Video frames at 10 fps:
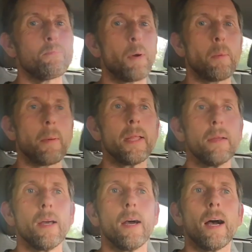probably,
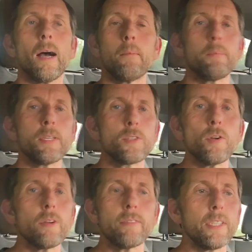but it's
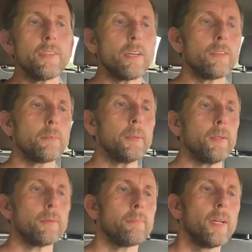not a very generous
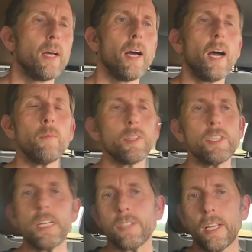boot. I would
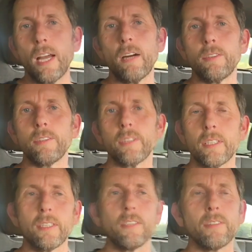suggest the car is
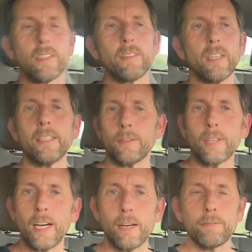an ideal
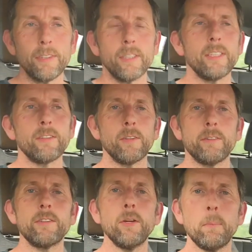car for a
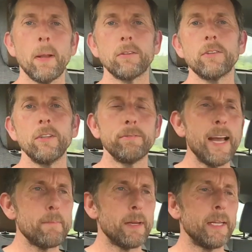sort of a 2+2
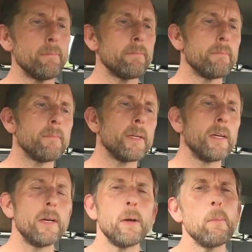family.
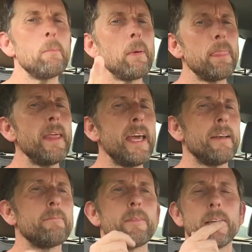But
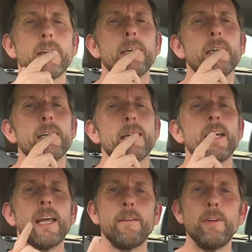
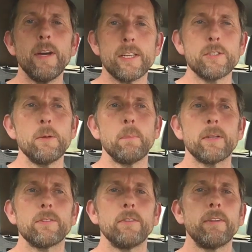then, if you had a
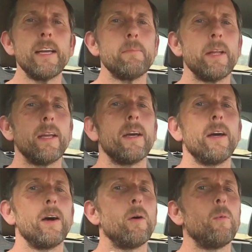2+2 family,
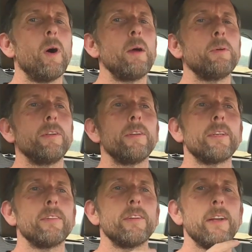why wouldn't you
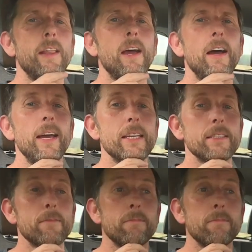consider the i8?